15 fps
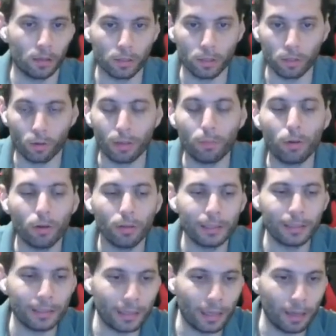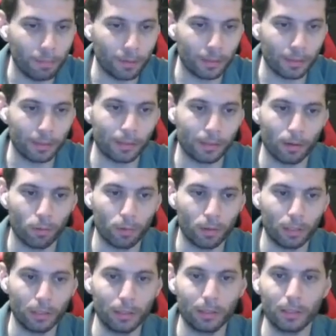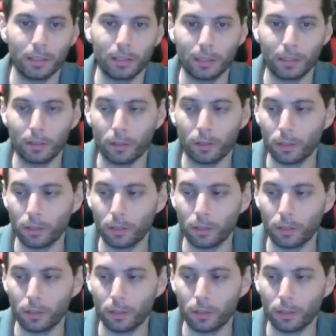So in both examples, we're interested